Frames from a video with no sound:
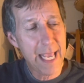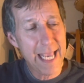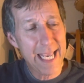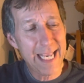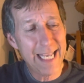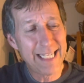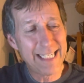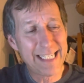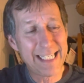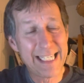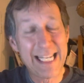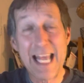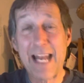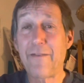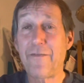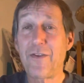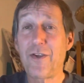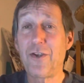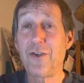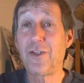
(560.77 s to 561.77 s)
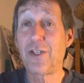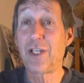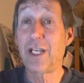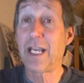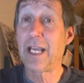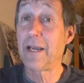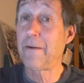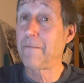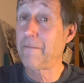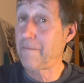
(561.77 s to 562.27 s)
Instead of
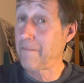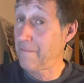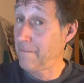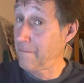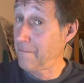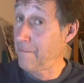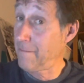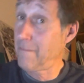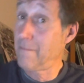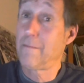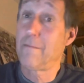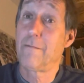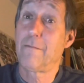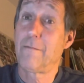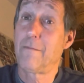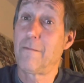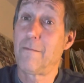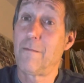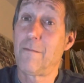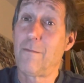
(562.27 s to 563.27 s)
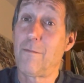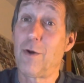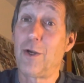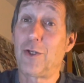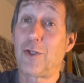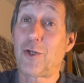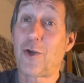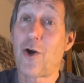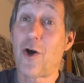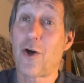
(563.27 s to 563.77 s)
using what
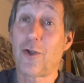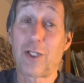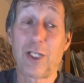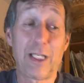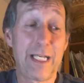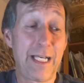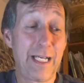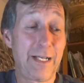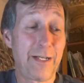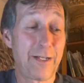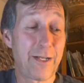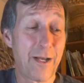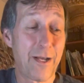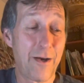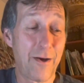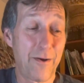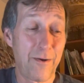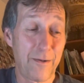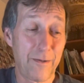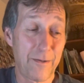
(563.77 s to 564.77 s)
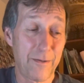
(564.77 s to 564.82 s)
is called a leading tone,